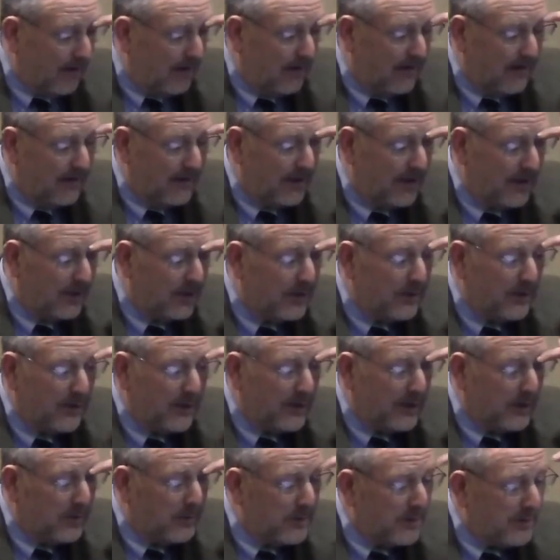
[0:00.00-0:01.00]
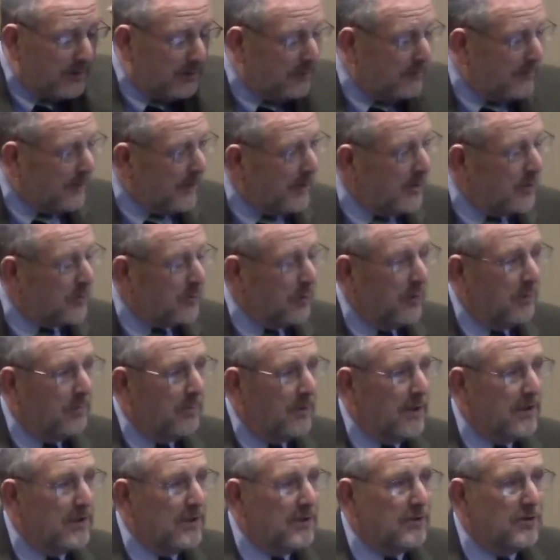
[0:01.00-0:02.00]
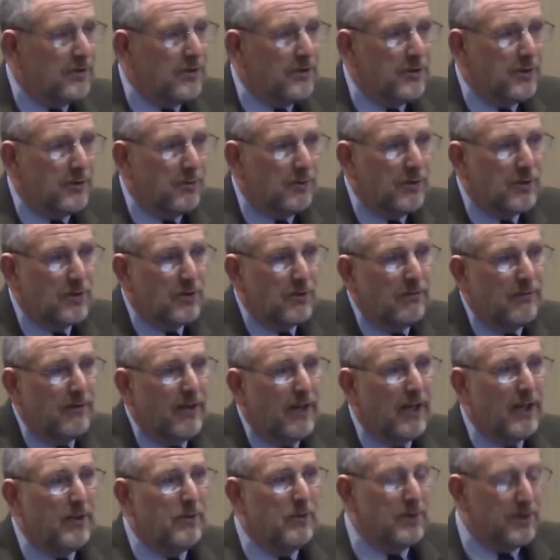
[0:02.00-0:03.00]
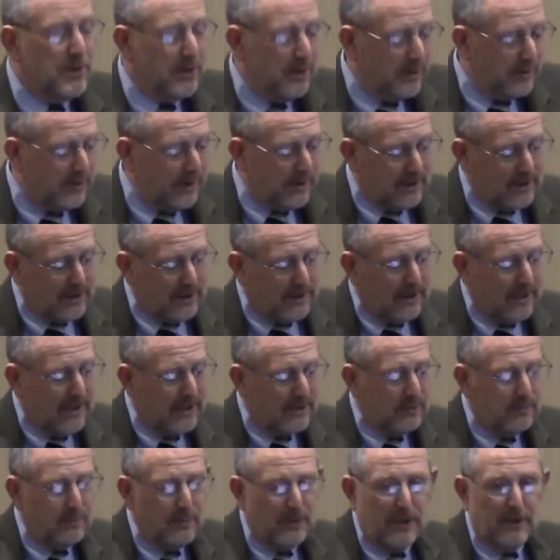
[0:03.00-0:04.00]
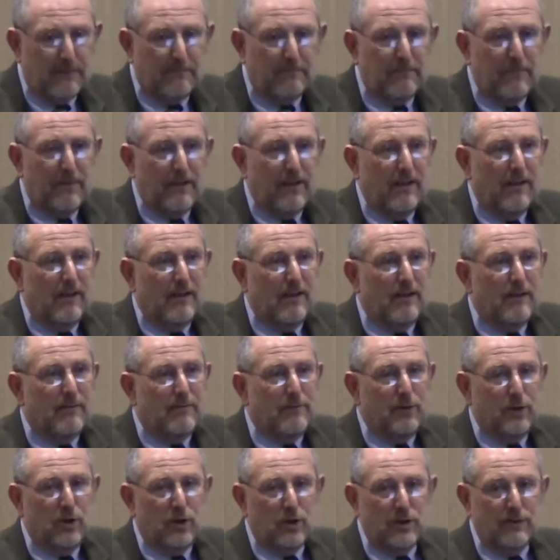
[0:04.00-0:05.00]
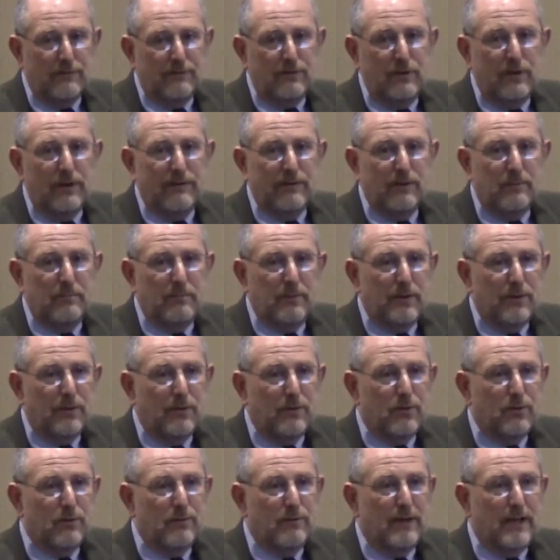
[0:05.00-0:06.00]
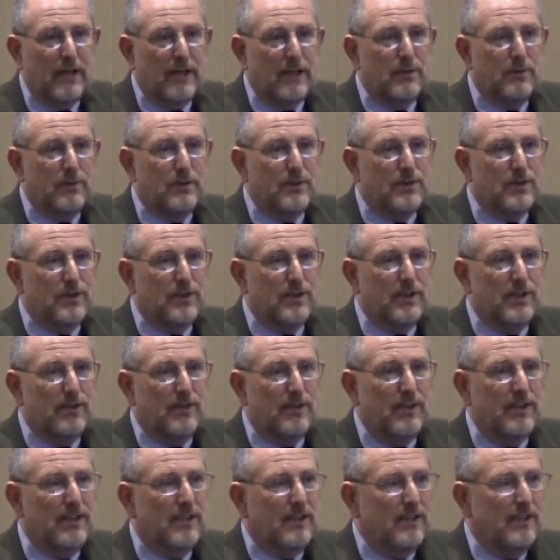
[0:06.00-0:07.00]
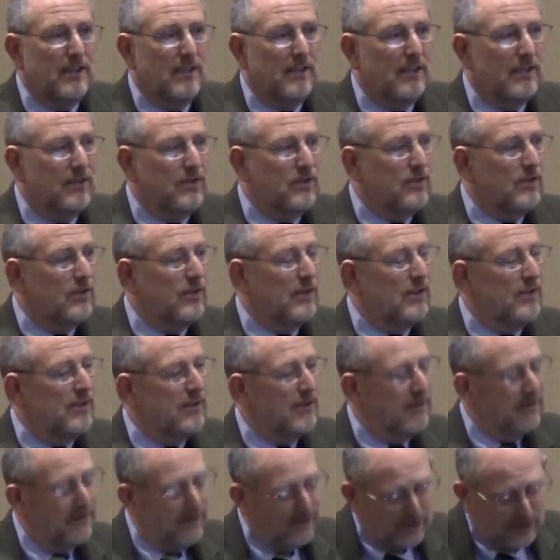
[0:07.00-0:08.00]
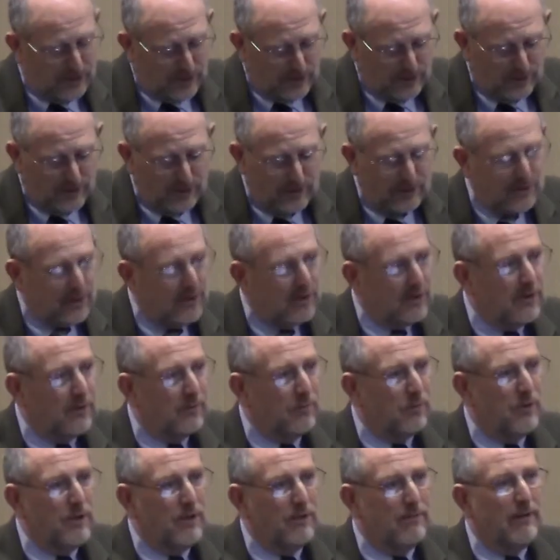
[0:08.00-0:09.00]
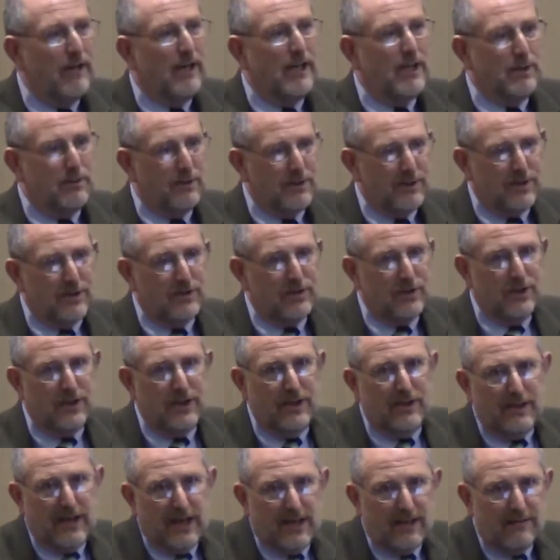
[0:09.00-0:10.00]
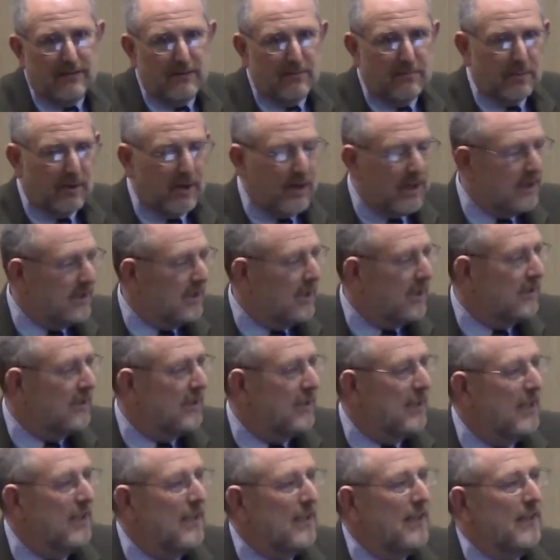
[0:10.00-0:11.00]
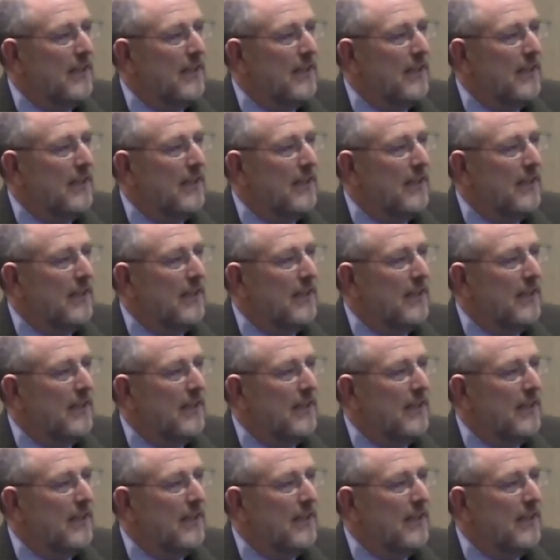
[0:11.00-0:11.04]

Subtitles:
The other thing that we face with budgets is the risk of value engineering at the last minute. For those who've never been through value engineering, it's the joke is that when the value is engineered out of the project.